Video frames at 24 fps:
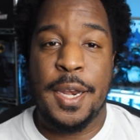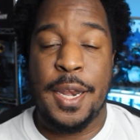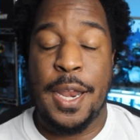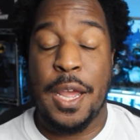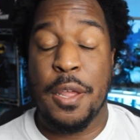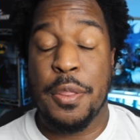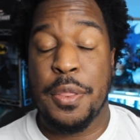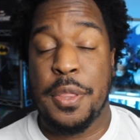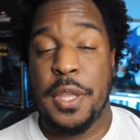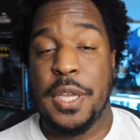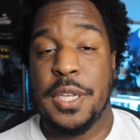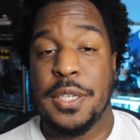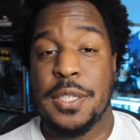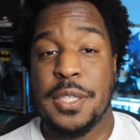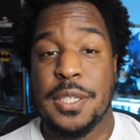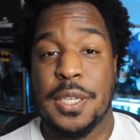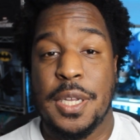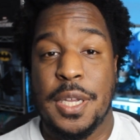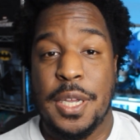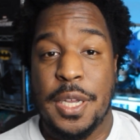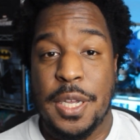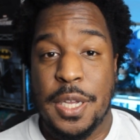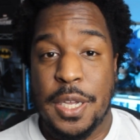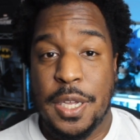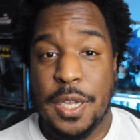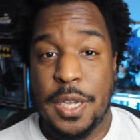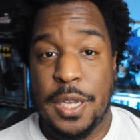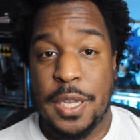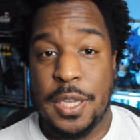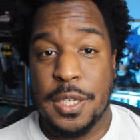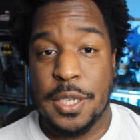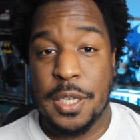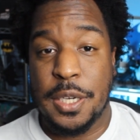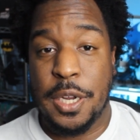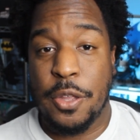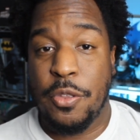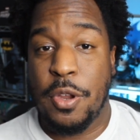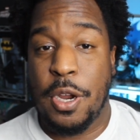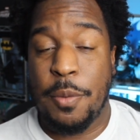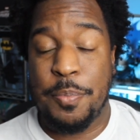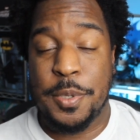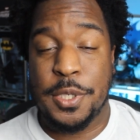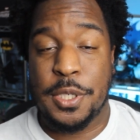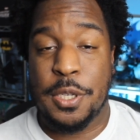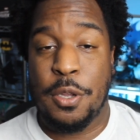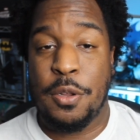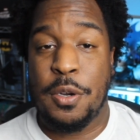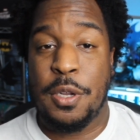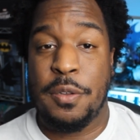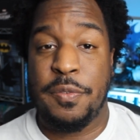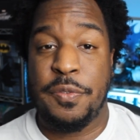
Now, this is another episode